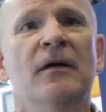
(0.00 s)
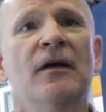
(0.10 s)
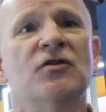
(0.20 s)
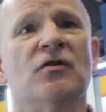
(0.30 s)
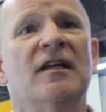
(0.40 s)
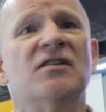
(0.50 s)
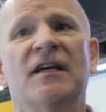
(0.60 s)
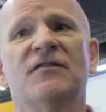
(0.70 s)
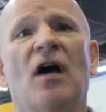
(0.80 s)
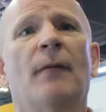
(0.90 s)
So this
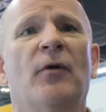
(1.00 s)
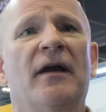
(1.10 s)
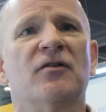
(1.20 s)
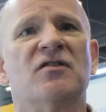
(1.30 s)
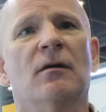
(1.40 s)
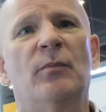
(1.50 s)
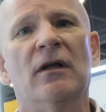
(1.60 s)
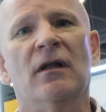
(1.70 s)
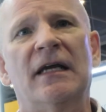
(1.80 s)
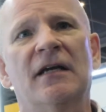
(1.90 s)
gives operators the
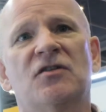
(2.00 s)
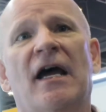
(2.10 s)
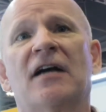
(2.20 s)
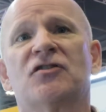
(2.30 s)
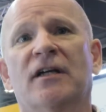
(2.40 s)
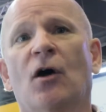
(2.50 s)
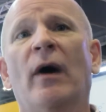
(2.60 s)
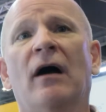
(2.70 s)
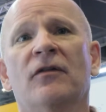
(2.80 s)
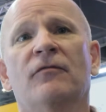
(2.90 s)
ability to actually go
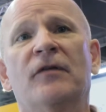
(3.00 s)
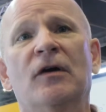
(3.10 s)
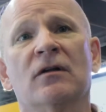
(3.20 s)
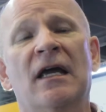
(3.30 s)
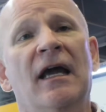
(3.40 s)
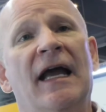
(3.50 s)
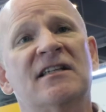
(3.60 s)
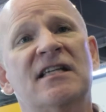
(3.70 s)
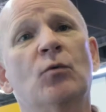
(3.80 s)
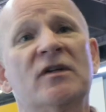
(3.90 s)
out in the field
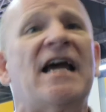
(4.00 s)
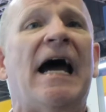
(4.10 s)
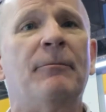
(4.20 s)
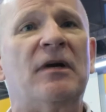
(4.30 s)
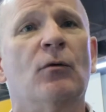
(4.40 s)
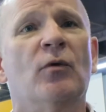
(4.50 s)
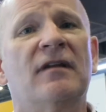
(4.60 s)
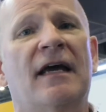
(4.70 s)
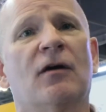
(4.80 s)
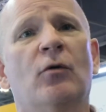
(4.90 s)
and see what's happening with
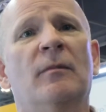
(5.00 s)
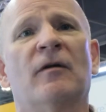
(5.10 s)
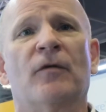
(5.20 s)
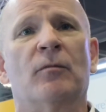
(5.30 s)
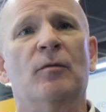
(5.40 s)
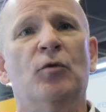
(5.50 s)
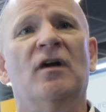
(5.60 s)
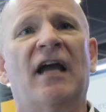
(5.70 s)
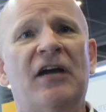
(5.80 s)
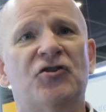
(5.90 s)
that equipment, from
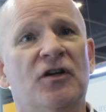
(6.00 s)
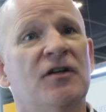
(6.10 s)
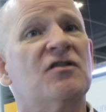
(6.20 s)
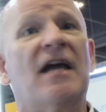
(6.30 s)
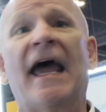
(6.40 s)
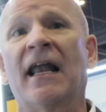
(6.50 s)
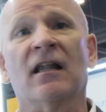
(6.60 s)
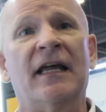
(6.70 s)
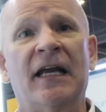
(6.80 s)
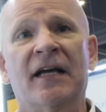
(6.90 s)
communications to
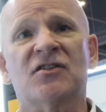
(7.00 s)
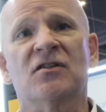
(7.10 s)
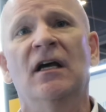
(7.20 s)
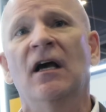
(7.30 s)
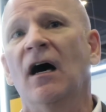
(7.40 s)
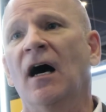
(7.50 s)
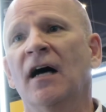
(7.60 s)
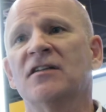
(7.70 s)
analytics to